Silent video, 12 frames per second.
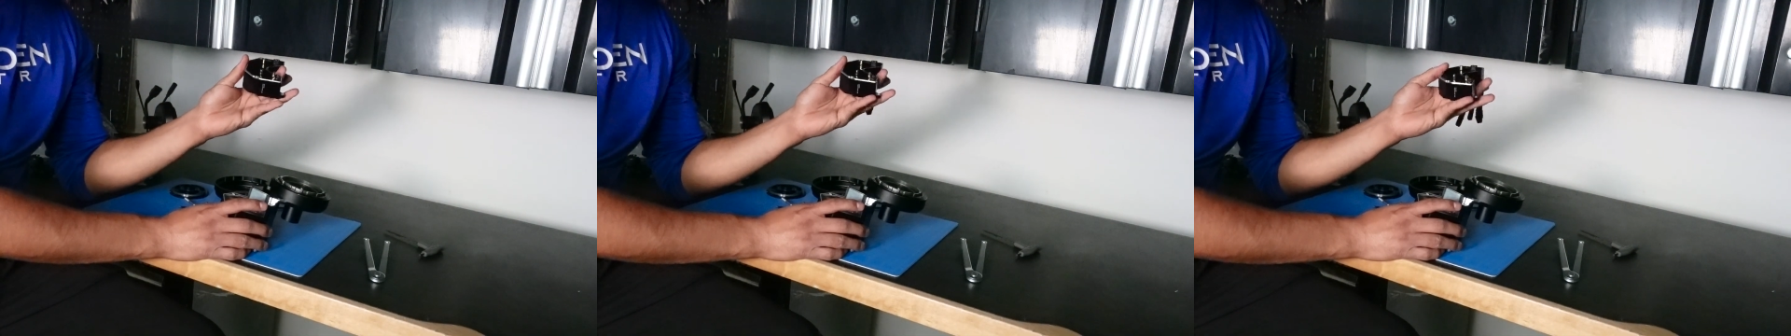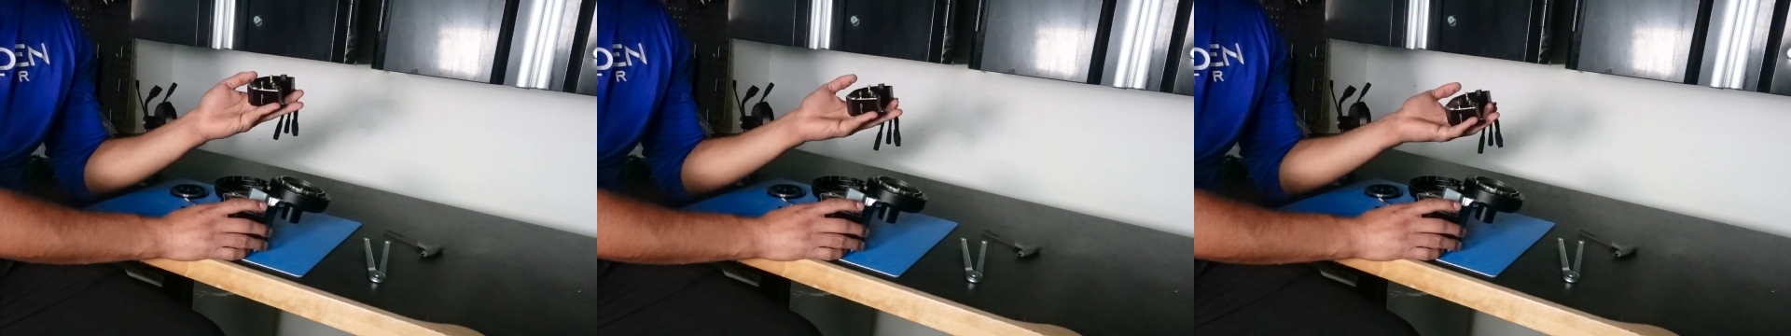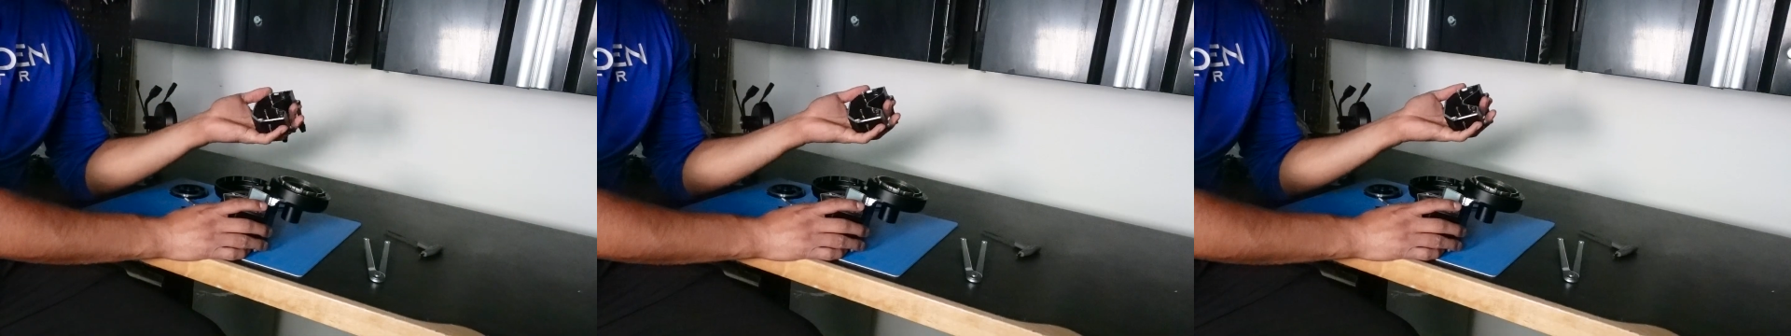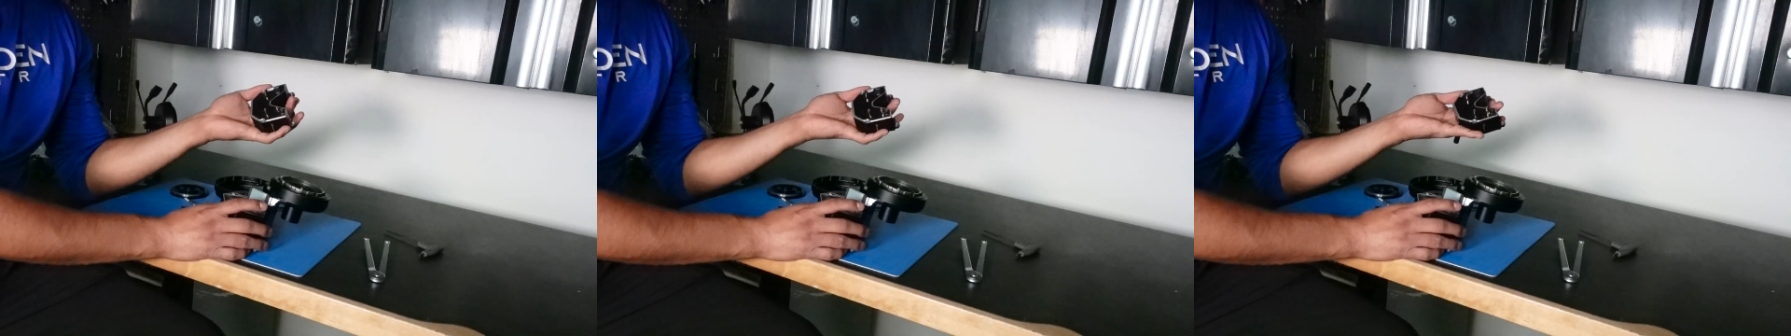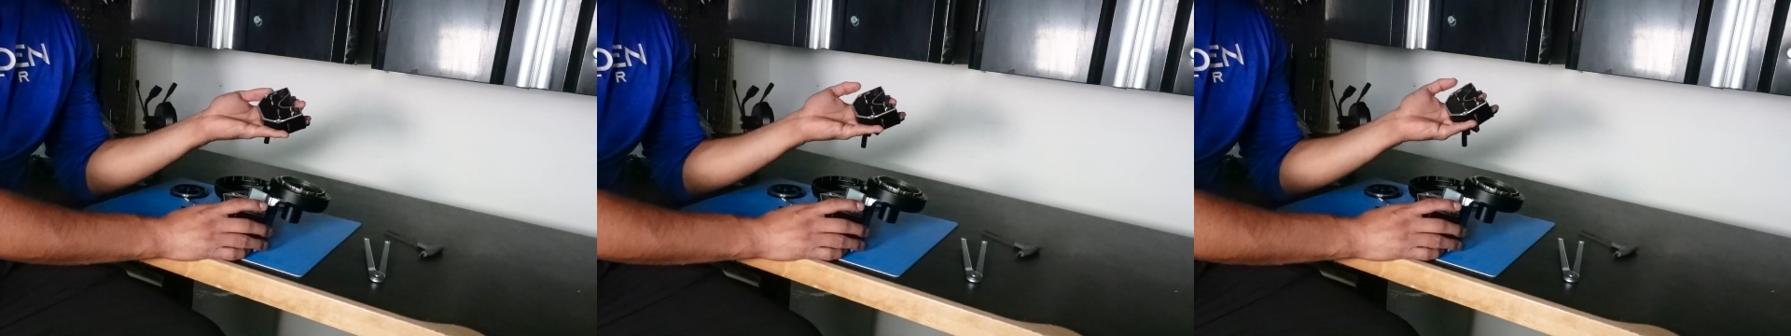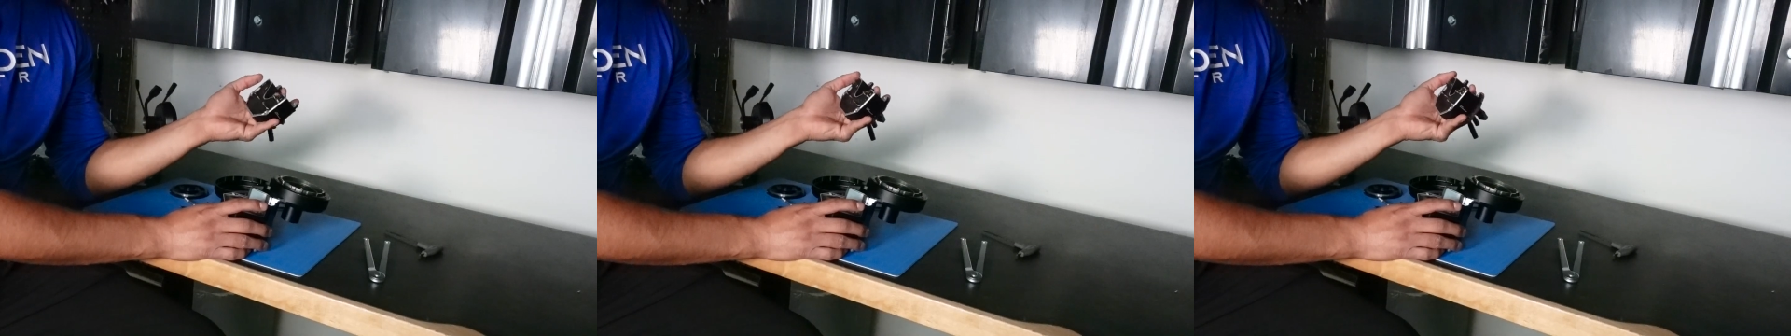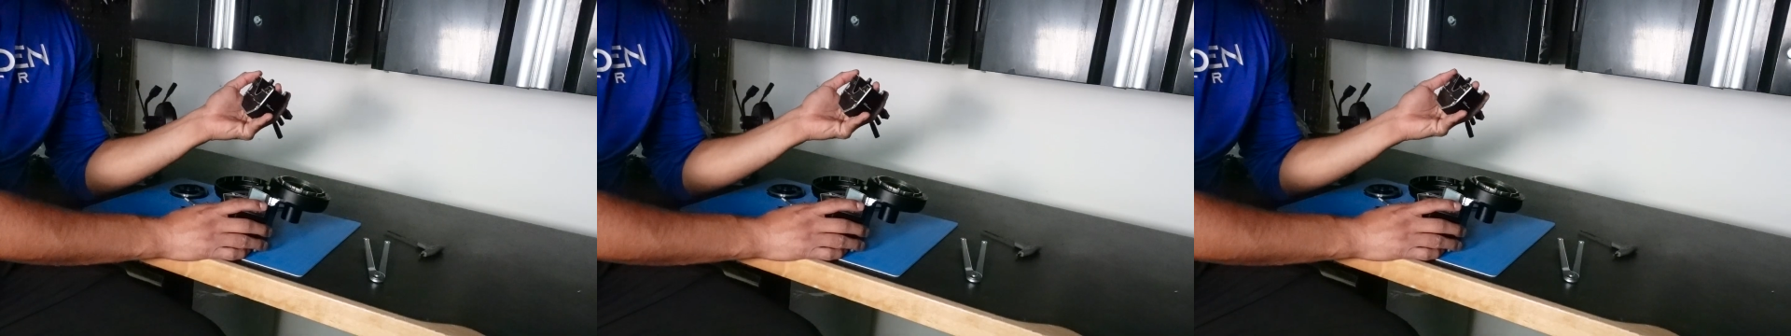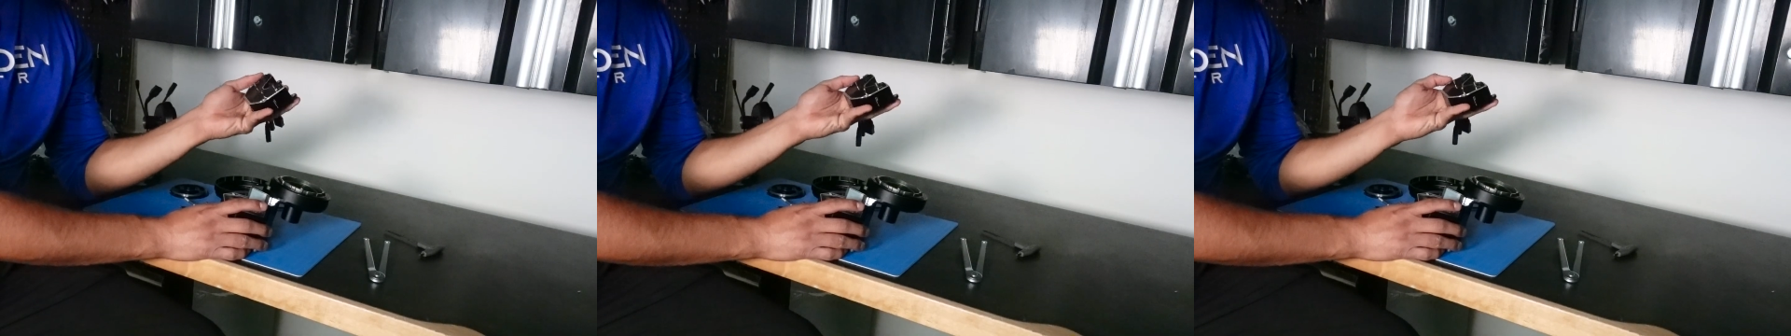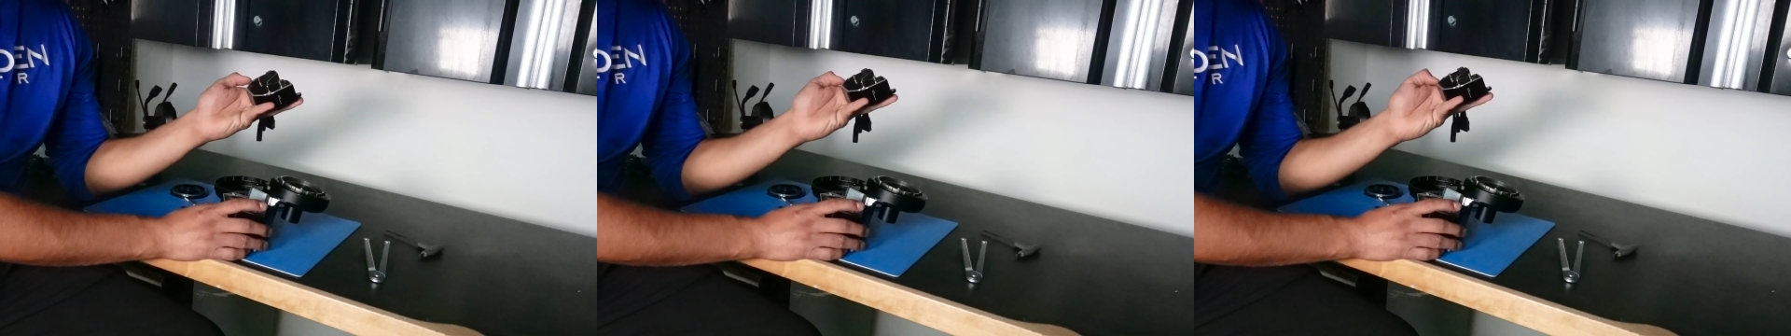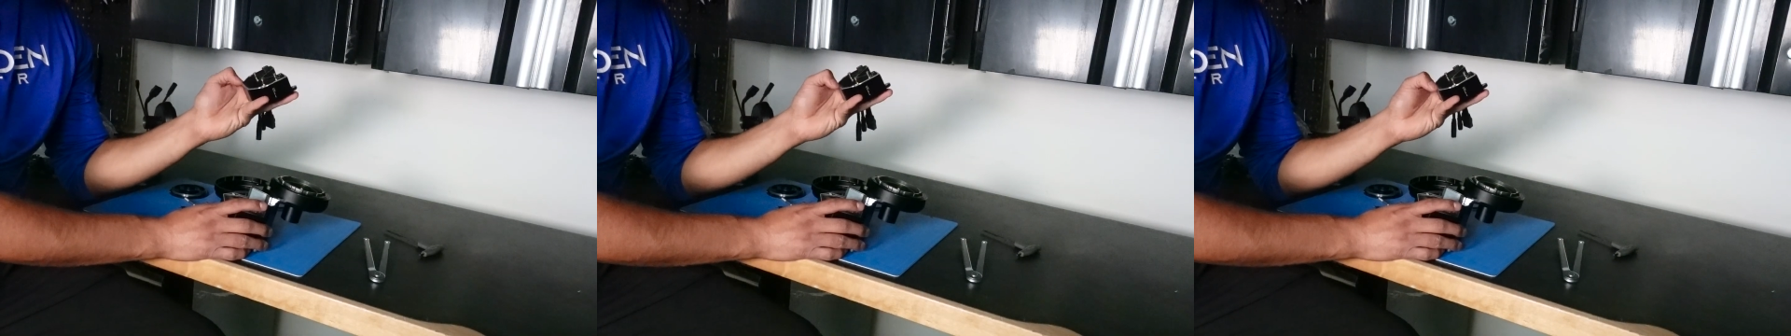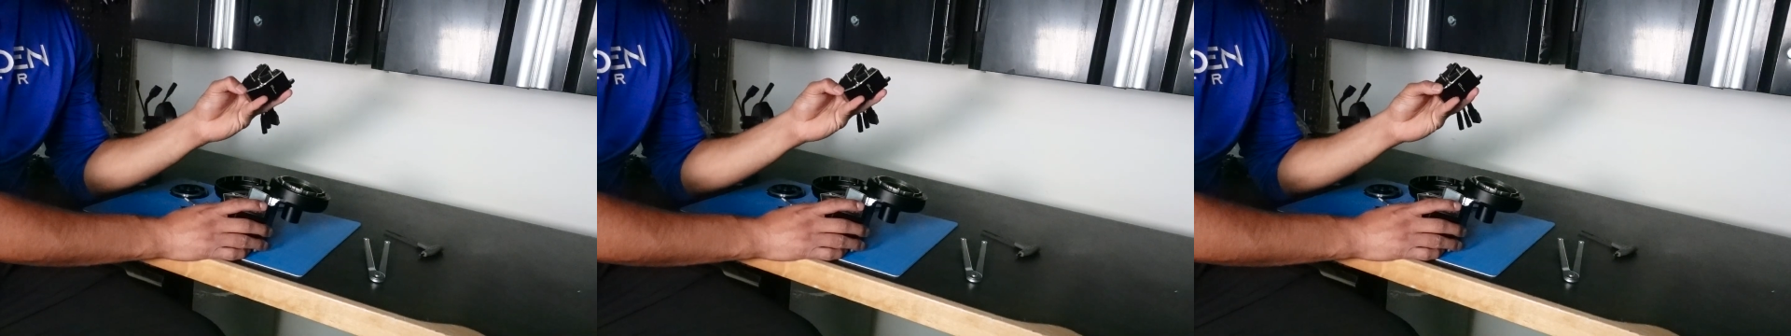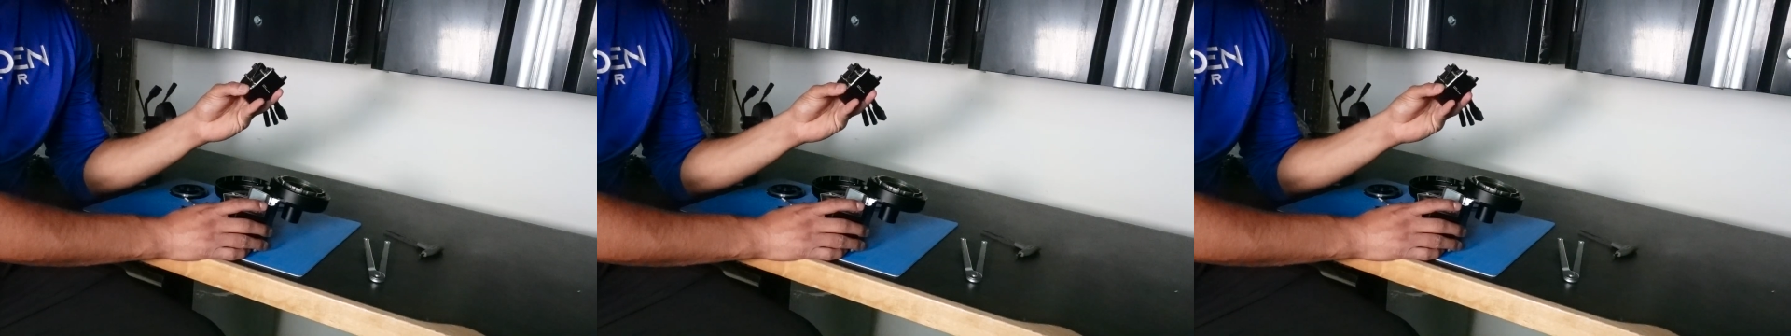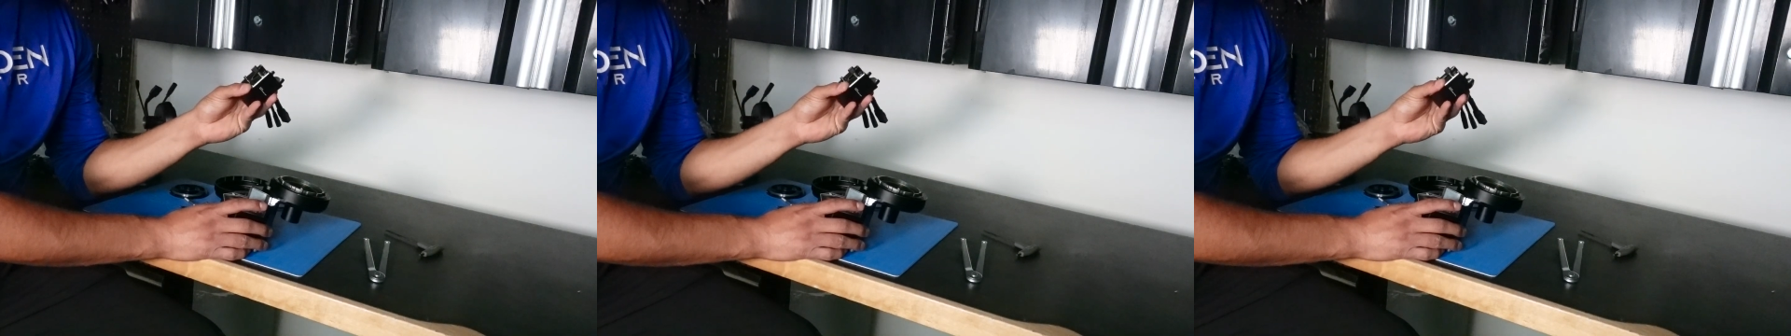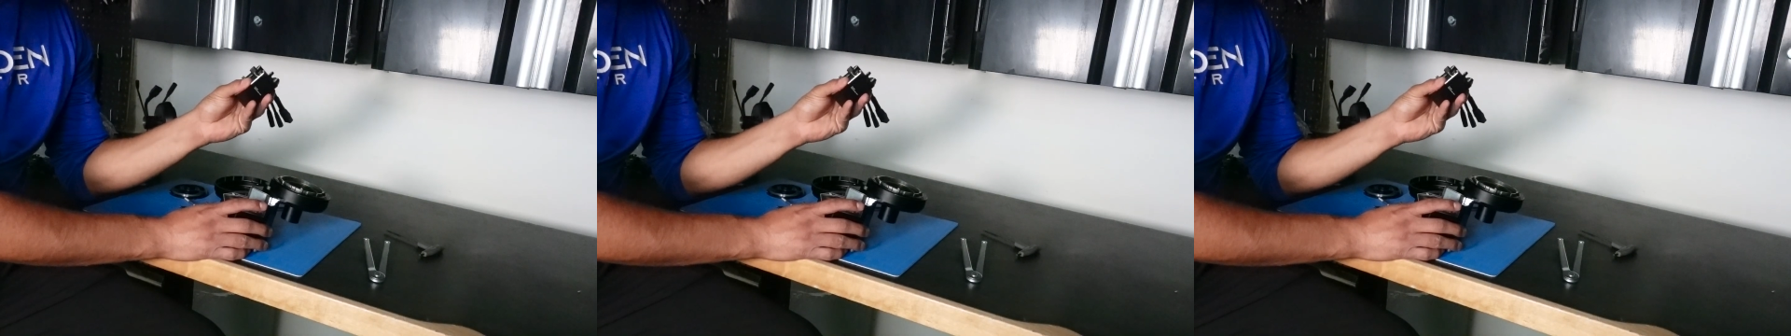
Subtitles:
[unreadable: no face in view]